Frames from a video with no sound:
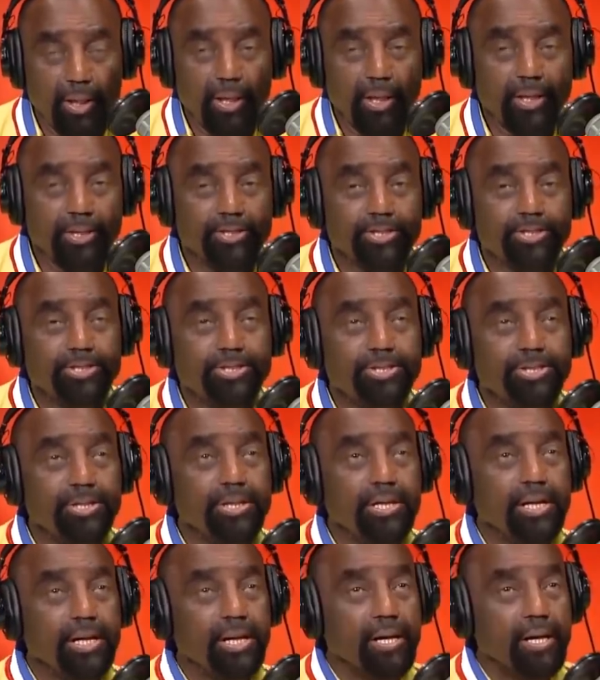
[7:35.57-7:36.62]
and just
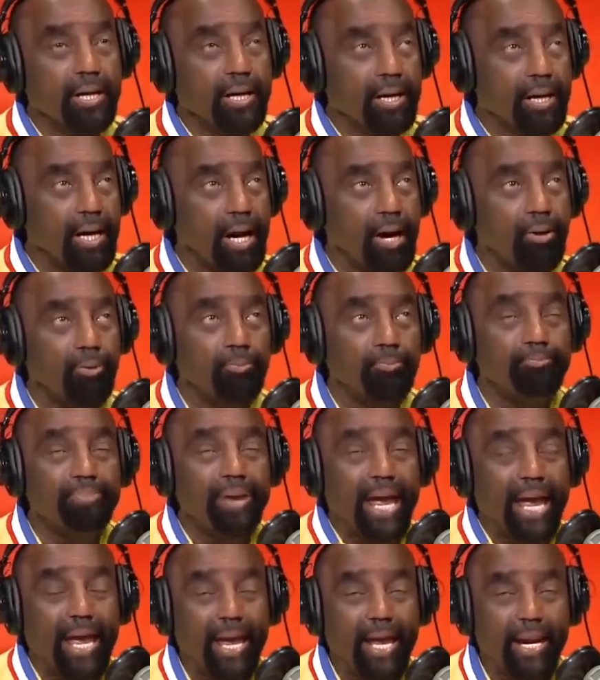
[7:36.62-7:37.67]
think how
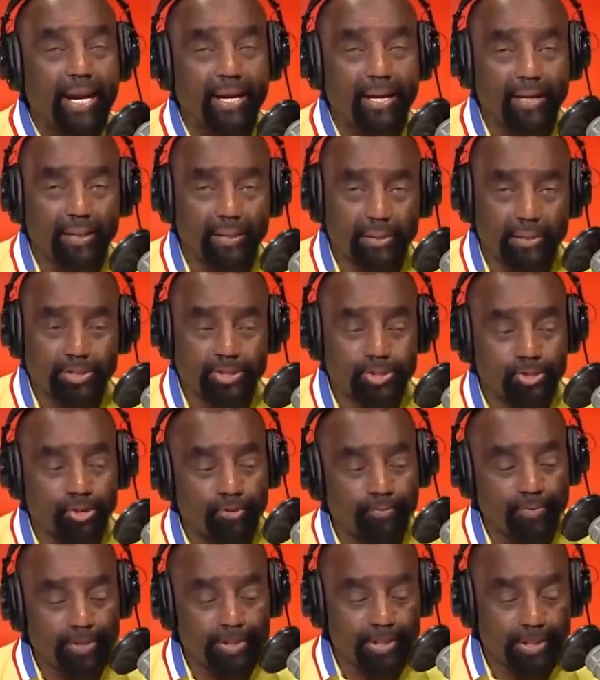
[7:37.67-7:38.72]
bad
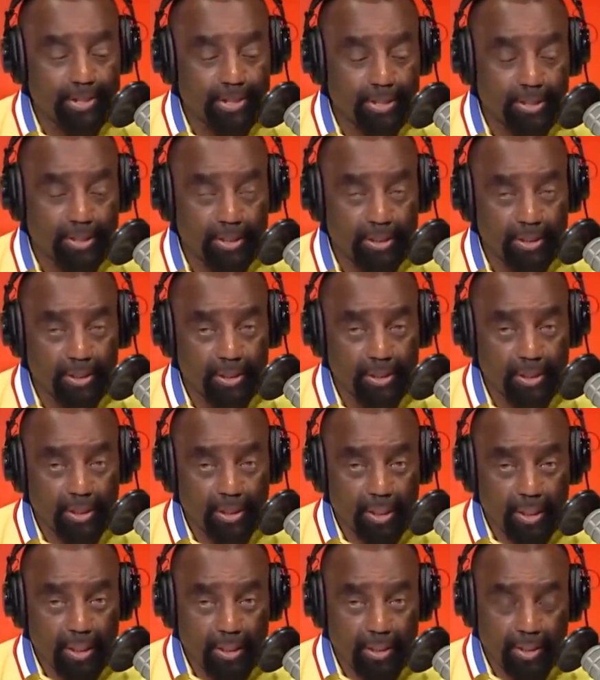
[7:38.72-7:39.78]
services,
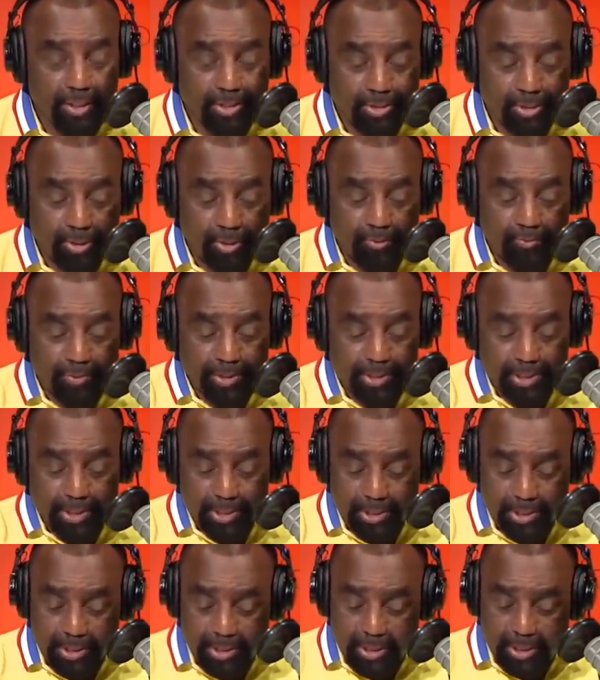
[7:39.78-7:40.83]
the
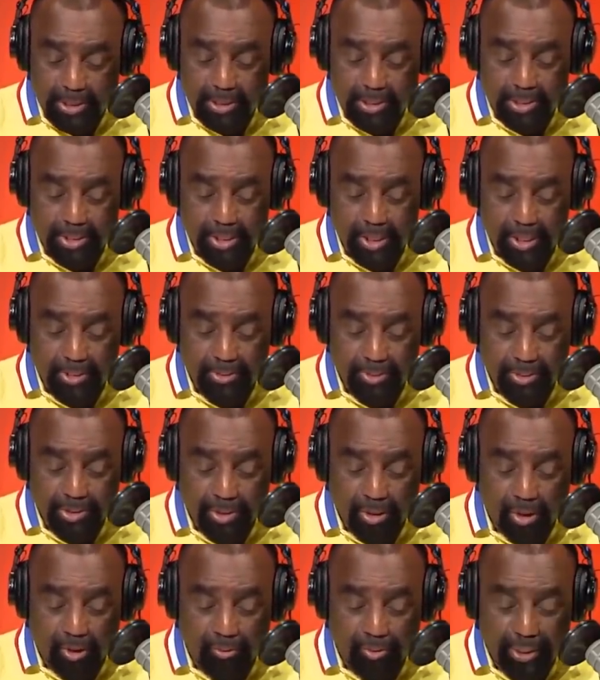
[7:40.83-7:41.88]
services in this country is
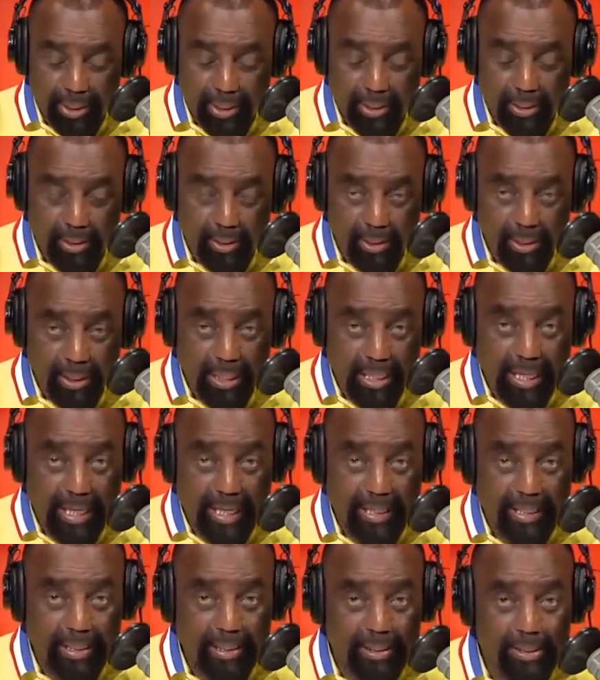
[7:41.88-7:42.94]
already
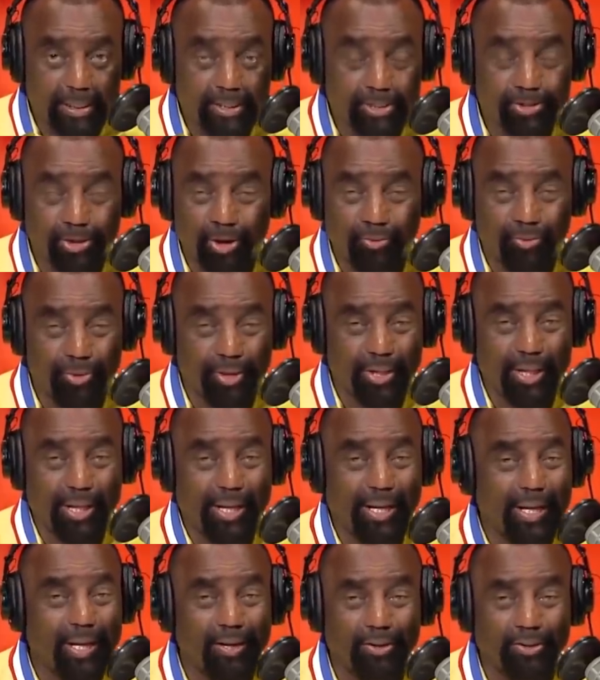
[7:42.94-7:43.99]
getting, is already
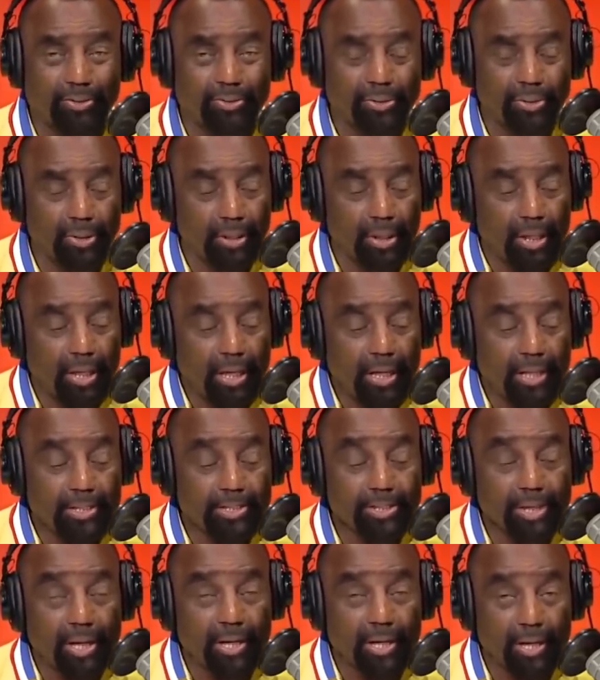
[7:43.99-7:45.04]
hell.
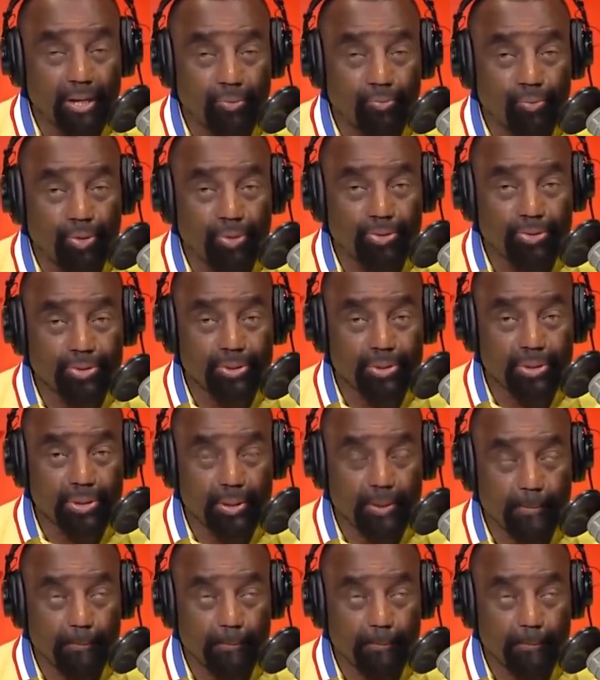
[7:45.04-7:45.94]
It's going to get worse.